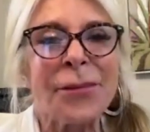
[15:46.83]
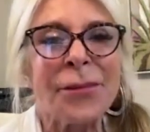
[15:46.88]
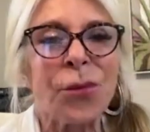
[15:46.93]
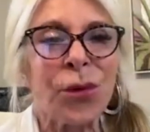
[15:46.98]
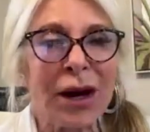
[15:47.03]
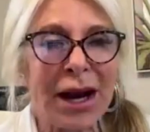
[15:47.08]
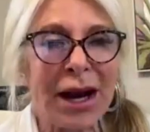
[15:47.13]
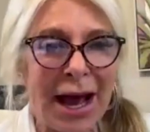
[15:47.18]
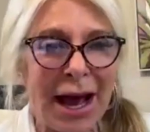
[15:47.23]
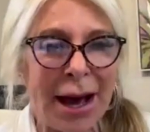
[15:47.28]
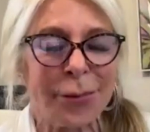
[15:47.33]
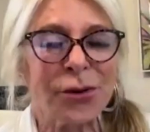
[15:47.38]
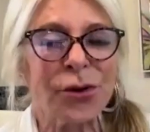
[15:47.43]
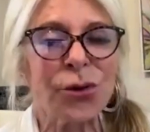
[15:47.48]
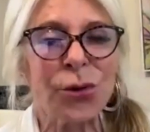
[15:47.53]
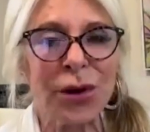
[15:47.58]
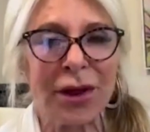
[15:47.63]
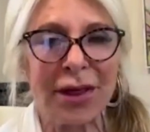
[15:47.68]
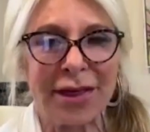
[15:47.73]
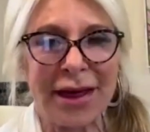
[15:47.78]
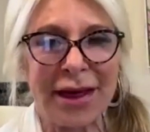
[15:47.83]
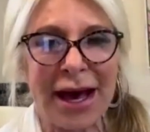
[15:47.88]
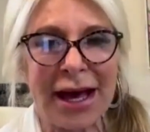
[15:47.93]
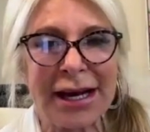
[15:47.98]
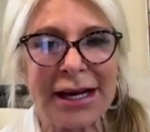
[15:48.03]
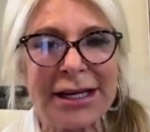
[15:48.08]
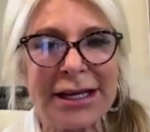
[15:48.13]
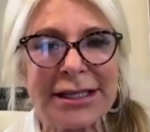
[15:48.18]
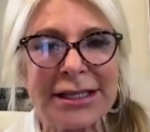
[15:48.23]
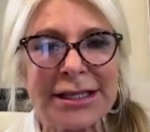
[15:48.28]
What happened with
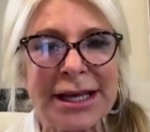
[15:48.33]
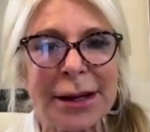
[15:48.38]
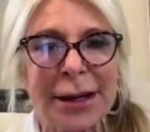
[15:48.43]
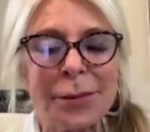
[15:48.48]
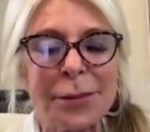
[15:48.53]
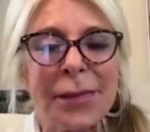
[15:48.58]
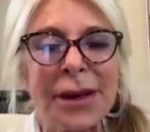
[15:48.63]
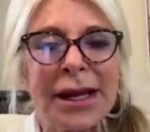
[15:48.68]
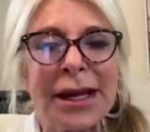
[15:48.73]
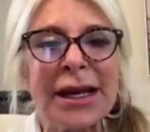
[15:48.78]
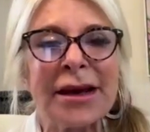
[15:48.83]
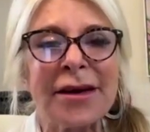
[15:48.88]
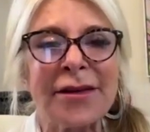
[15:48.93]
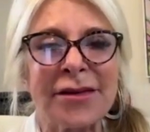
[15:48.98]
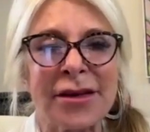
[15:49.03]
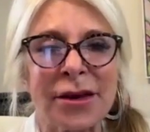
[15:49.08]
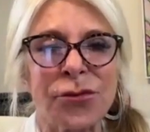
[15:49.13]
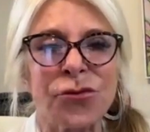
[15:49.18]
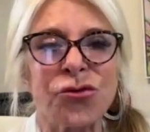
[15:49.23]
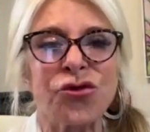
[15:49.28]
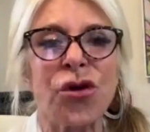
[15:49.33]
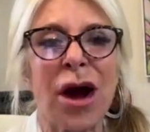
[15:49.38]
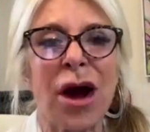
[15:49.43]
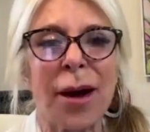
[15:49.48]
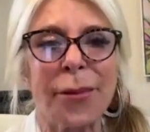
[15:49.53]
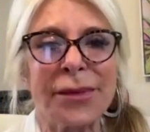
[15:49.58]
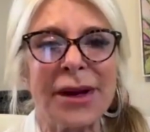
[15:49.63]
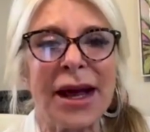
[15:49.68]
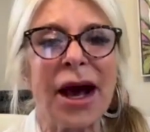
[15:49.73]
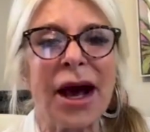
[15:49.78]
that is that many of them
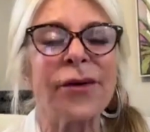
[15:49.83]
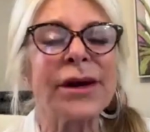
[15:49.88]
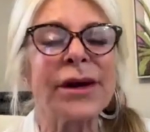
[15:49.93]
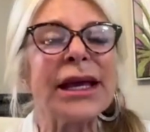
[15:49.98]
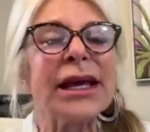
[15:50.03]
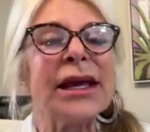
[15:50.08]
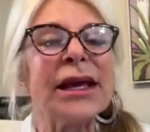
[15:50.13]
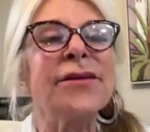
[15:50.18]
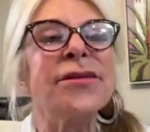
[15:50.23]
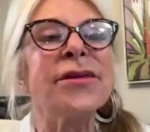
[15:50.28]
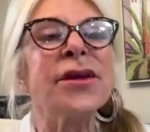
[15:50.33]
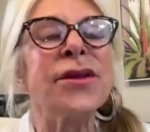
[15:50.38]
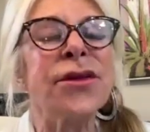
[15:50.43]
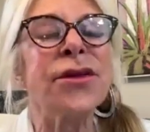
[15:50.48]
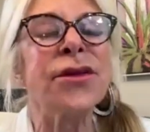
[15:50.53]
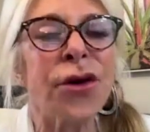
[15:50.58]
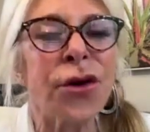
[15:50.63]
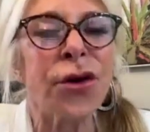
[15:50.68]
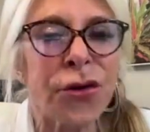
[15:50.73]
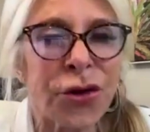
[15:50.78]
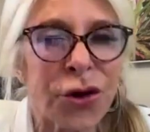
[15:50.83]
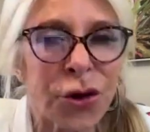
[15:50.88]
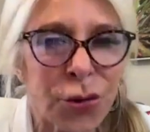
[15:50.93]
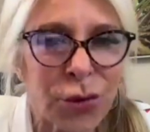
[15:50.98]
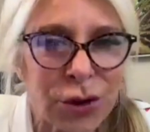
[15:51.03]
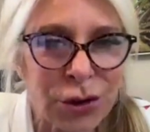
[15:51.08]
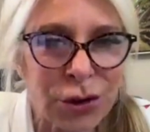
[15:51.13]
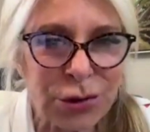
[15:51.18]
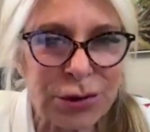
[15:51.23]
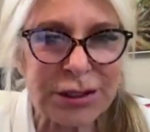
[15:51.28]
dropped out, even though they
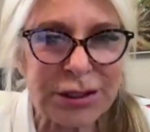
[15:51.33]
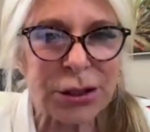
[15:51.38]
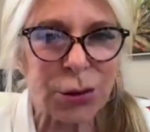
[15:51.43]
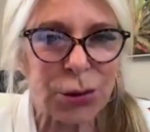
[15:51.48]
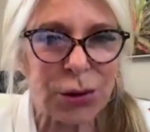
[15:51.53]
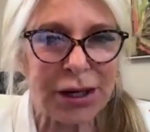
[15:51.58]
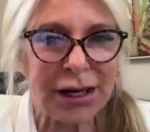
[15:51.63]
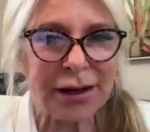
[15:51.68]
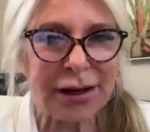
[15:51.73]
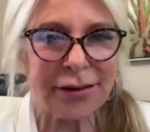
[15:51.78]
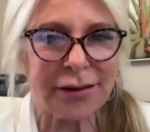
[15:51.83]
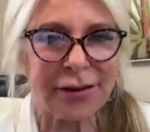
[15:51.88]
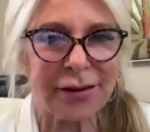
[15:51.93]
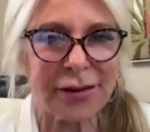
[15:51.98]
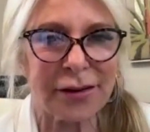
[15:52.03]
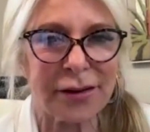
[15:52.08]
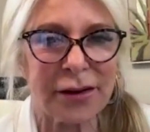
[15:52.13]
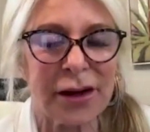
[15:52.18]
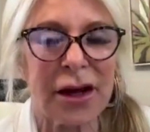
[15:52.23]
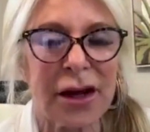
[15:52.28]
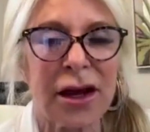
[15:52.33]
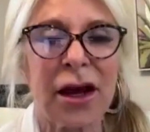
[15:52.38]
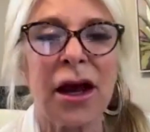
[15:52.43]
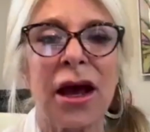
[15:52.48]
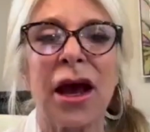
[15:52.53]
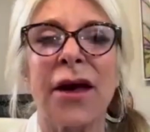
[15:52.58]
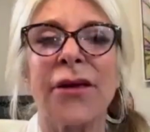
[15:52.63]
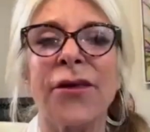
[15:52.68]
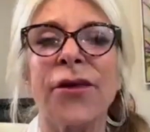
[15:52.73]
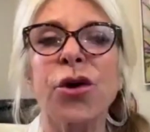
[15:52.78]
were losing weight.
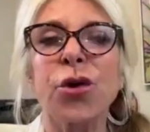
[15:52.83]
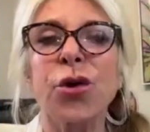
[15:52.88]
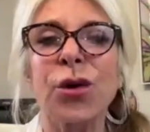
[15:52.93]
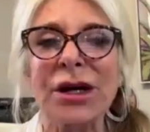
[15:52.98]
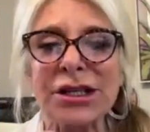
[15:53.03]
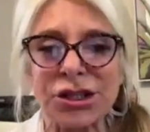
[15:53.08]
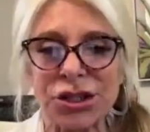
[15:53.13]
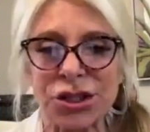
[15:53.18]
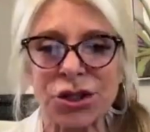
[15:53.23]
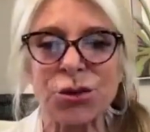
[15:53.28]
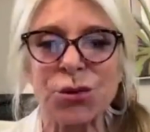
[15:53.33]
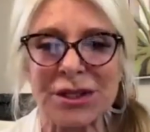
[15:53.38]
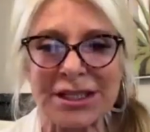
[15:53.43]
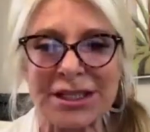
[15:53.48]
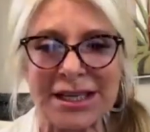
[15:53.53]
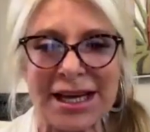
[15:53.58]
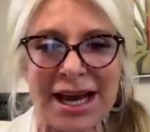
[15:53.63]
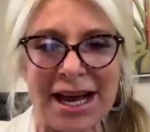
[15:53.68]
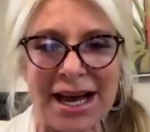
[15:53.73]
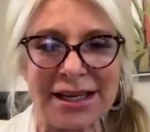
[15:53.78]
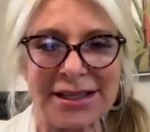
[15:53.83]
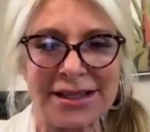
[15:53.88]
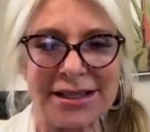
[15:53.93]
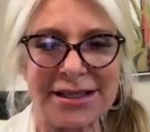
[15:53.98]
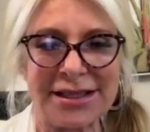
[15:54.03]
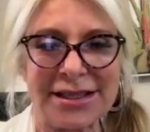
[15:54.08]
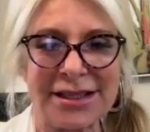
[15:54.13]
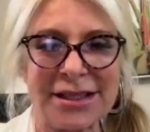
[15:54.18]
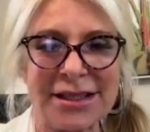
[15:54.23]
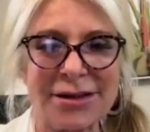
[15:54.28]
And the question was
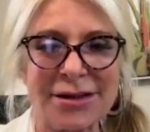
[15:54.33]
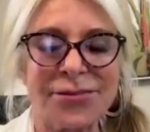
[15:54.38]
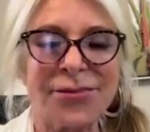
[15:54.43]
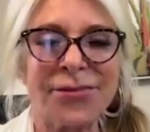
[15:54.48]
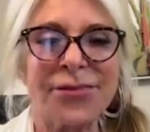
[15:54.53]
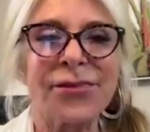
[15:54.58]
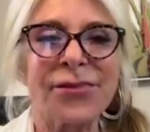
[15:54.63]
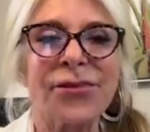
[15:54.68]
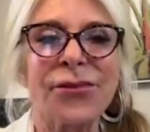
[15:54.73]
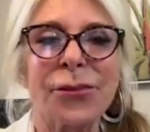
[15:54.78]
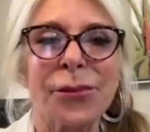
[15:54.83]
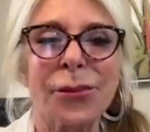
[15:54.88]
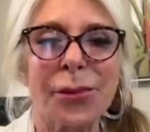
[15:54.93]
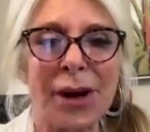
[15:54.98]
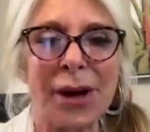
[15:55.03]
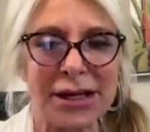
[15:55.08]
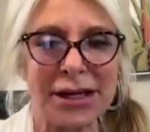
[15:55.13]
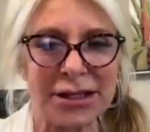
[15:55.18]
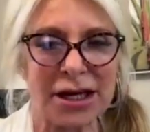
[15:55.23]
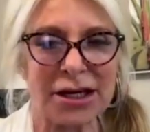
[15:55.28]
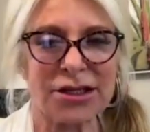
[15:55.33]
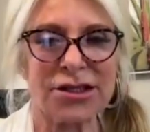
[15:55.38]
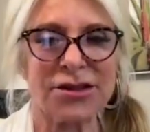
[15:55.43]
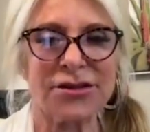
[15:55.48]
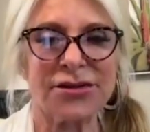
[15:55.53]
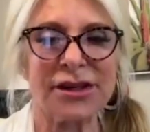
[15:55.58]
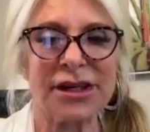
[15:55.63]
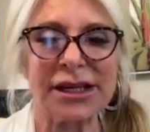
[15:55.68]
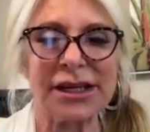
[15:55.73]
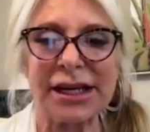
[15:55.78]
asked by Dr.
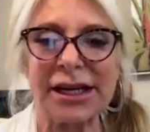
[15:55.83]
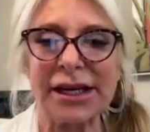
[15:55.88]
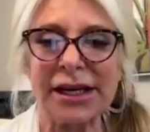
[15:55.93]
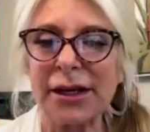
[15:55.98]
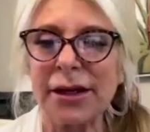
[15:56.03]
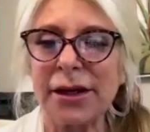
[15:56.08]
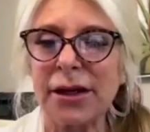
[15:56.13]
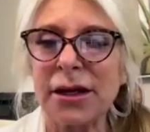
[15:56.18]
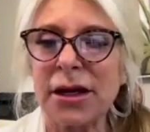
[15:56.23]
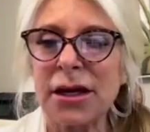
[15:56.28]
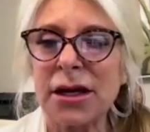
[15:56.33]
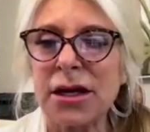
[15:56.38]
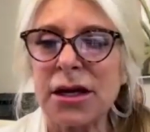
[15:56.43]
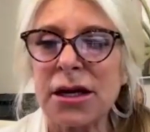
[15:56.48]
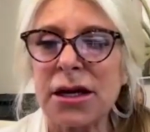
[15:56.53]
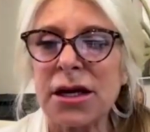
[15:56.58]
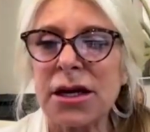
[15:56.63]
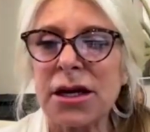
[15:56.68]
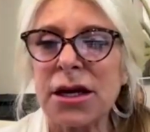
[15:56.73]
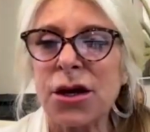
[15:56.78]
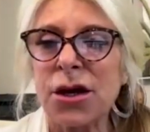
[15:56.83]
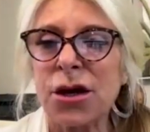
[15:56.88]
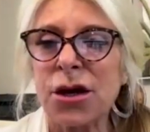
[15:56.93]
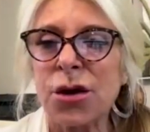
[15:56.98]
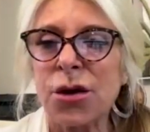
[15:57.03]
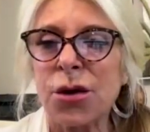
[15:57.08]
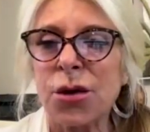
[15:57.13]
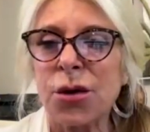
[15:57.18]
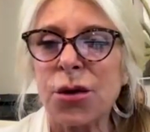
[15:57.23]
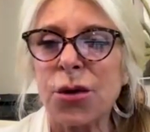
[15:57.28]
Folletti,
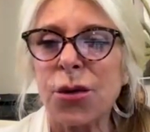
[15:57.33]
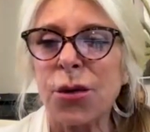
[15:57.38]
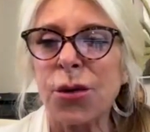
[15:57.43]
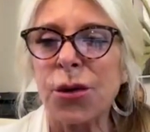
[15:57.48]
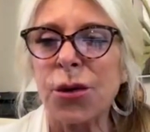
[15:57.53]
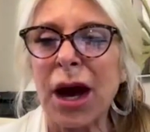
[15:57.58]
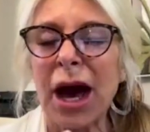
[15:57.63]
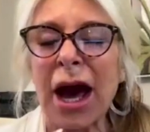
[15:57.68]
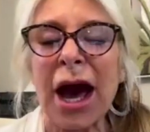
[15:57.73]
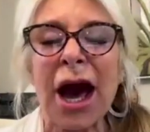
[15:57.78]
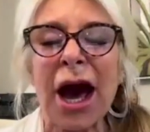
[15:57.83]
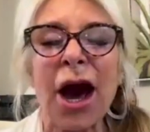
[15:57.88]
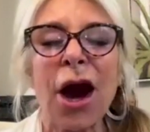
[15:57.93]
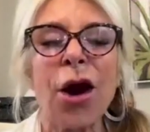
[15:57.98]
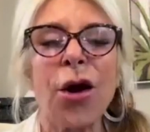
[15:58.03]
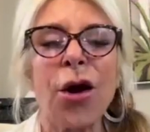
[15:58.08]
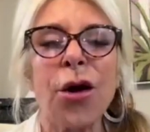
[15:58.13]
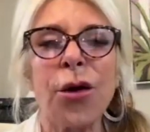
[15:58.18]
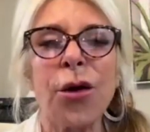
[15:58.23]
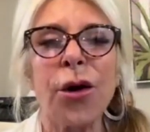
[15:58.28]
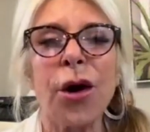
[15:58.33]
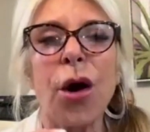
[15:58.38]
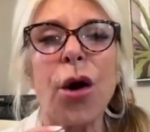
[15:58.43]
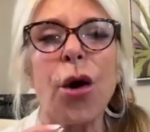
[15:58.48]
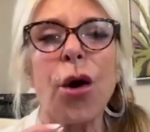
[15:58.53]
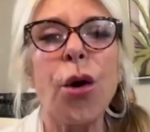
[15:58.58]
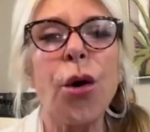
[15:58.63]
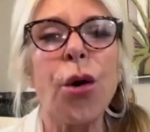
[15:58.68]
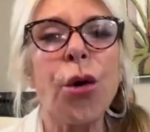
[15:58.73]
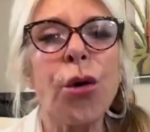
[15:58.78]
how
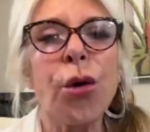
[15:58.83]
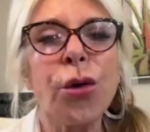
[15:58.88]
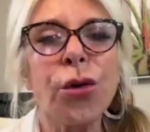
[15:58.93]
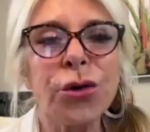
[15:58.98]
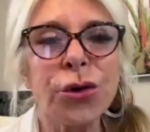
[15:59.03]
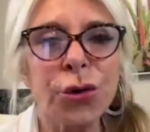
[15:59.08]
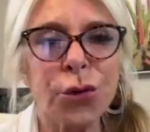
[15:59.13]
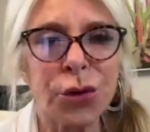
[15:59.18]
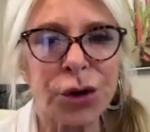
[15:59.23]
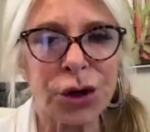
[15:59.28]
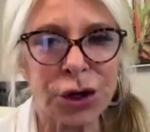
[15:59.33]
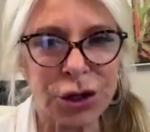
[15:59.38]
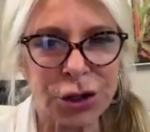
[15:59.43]
old were